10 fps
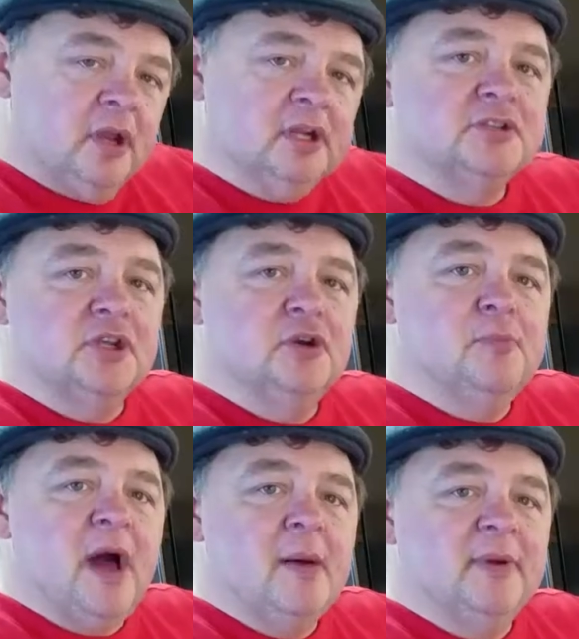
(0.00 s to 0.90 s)
Here's to
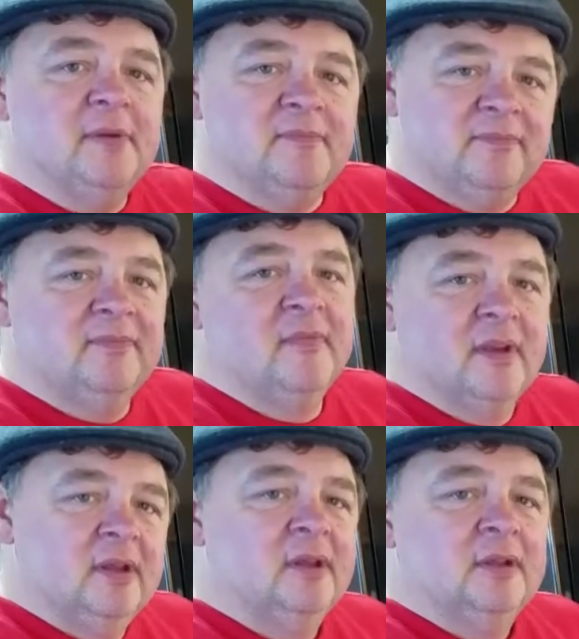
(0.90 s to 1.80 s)
you, Poppy.
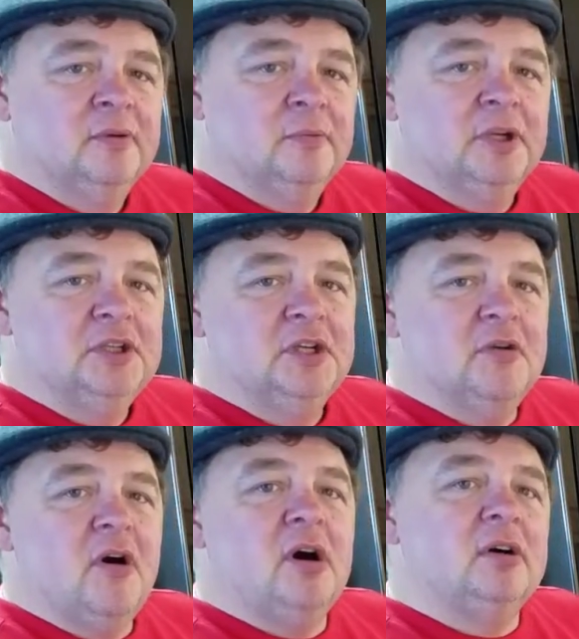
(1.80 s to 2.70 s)
Wishing
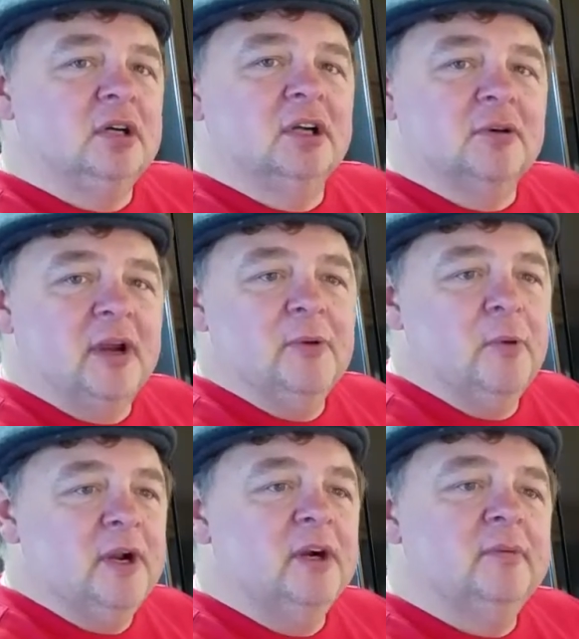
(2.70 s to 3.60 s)
you all a great
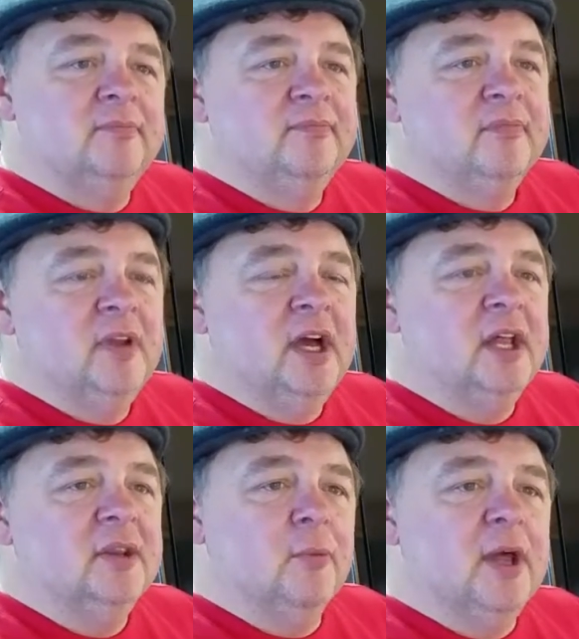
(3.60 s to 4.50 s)
winter.
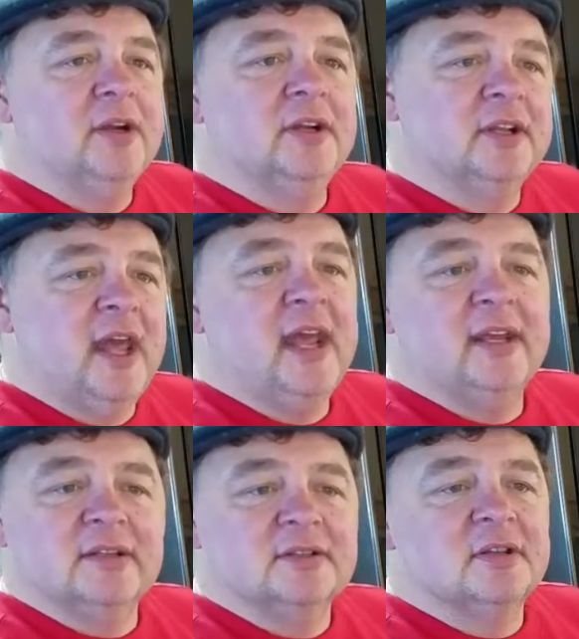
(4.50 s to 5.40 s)
The weather today
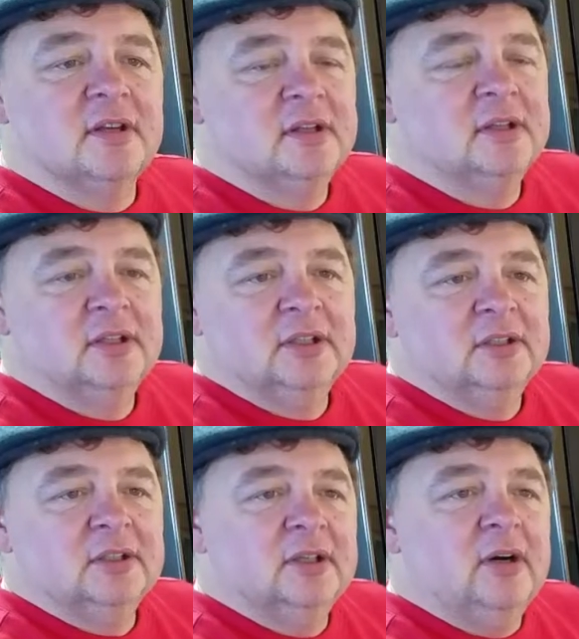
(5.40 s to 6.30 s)
is,
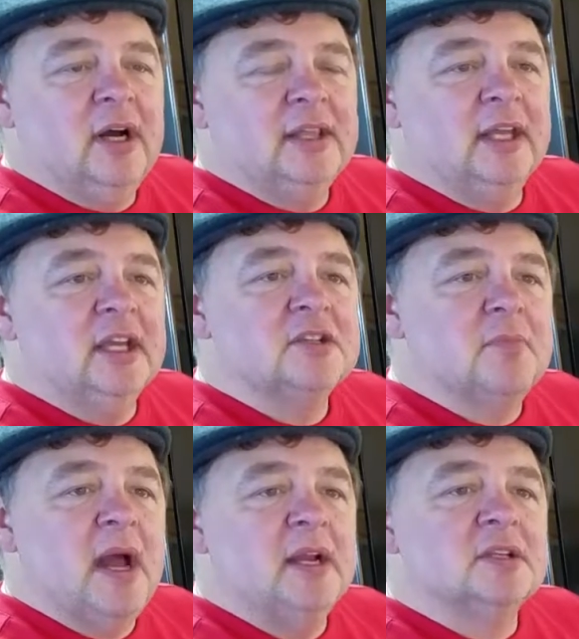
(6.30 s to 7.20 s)
oh, I think it's
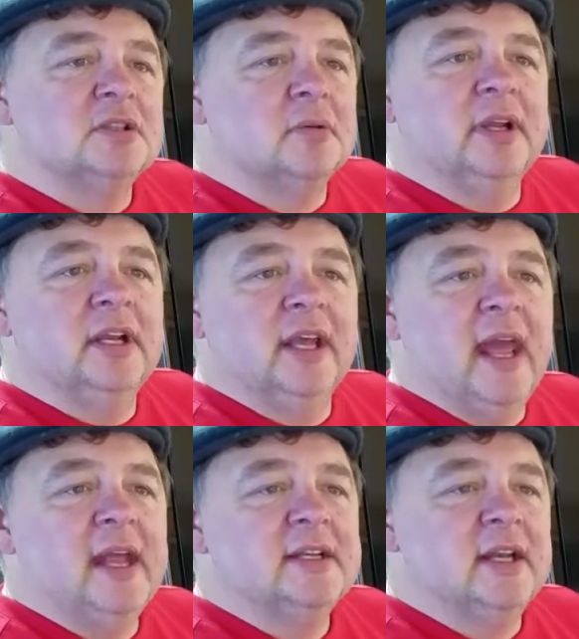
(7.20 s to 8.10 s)
-3 to
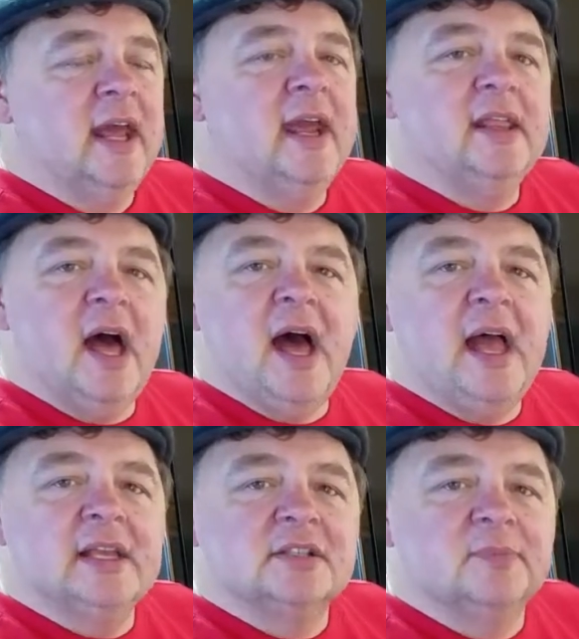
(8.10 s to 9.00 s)
get today. The
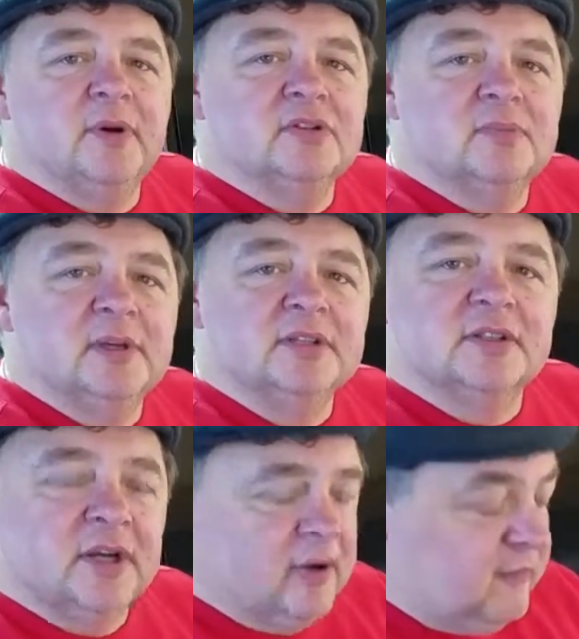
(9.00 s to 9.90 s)
high is supposed to be
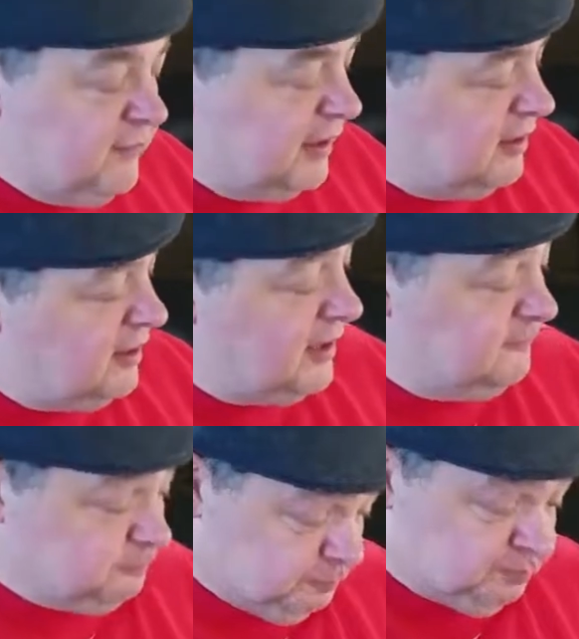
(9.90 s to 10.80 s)
0
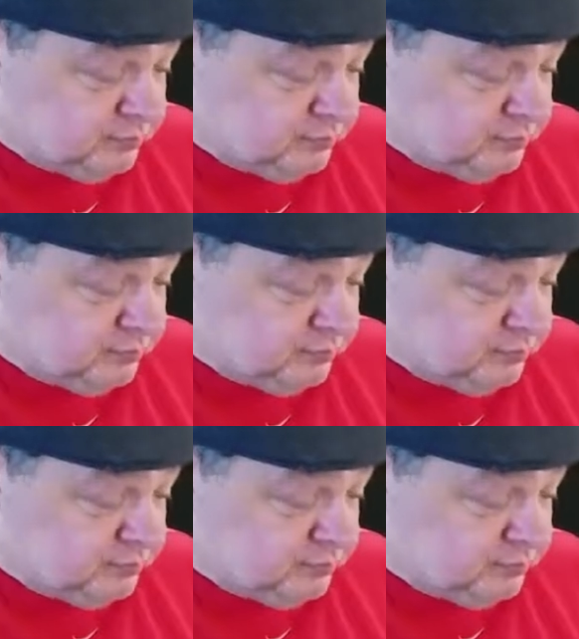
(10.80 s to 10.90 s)
Fahrenheit.